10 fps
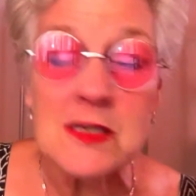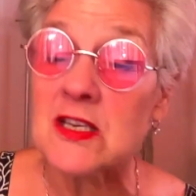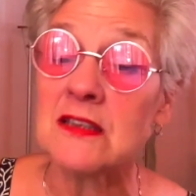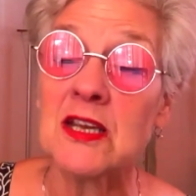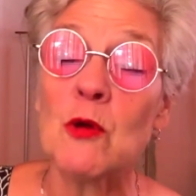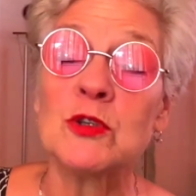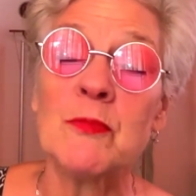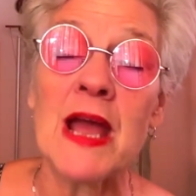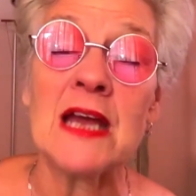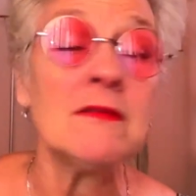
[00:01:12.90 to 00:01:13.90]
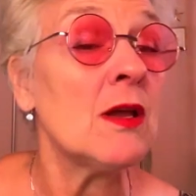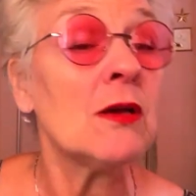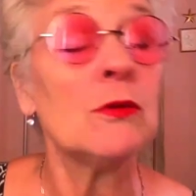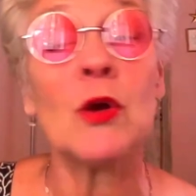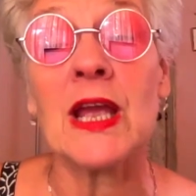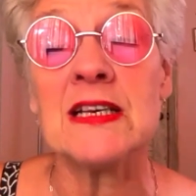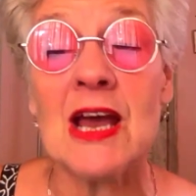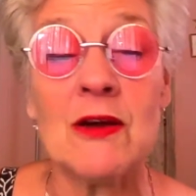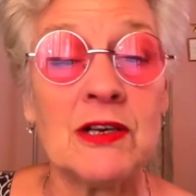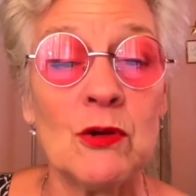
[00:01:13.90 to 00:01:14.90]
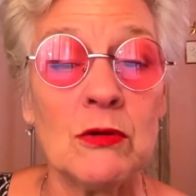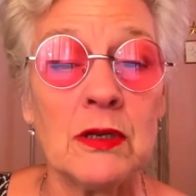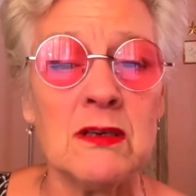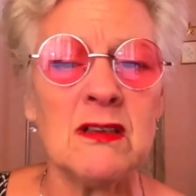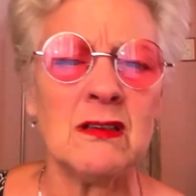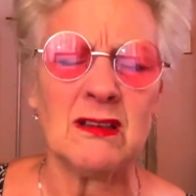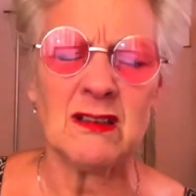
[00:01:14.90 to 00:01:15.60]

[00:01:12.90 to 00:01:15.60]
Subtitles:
said the older man, looking down at Ogden.